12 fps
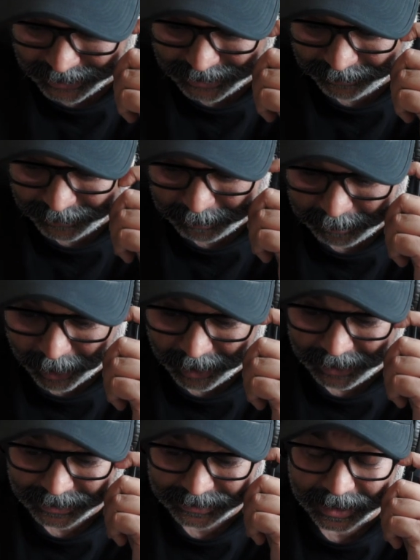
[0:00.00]
these different
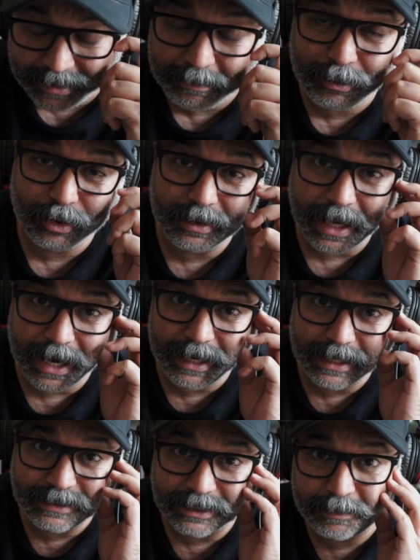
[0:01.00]
barleys that Bruichladdich
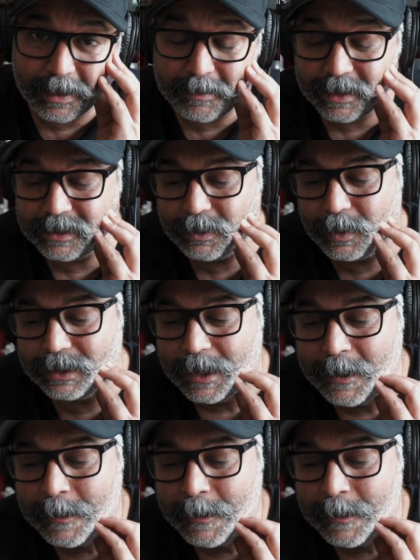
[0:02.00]
has experimented with.